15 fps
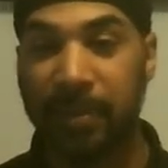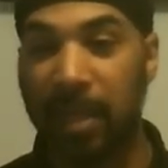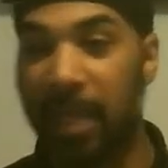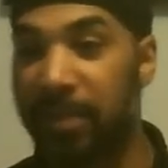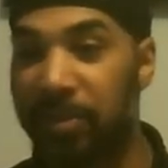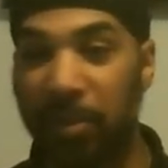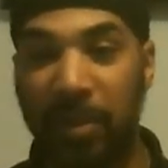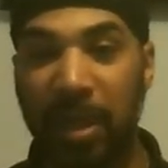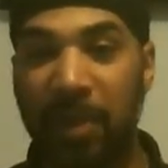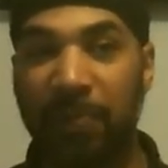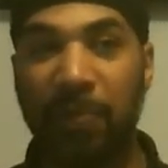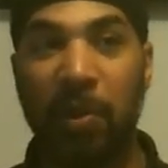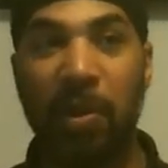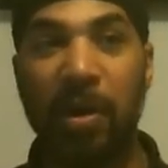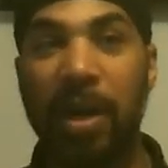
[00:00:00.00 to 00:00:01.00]
And so
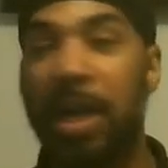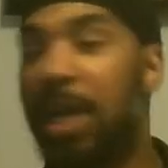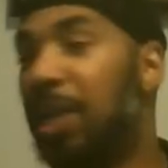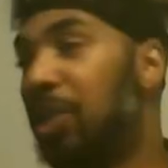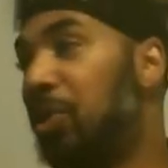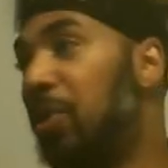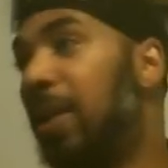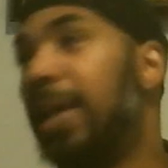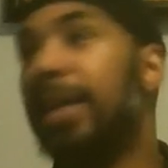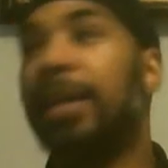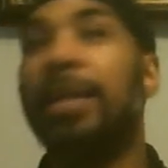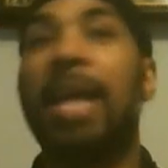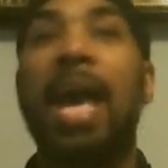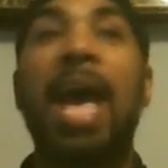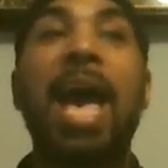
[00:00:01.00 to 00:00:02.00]
therefore, you ain't
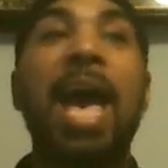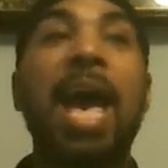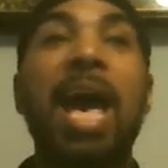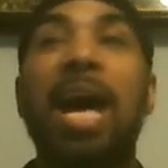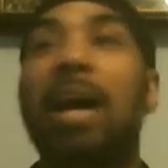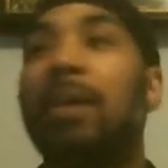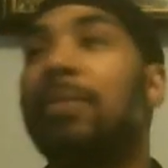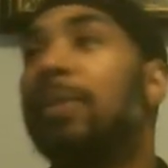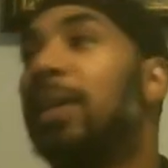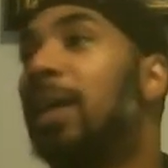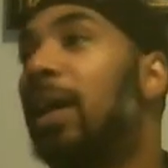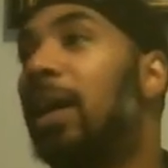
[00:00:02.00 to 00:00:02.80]
gonna have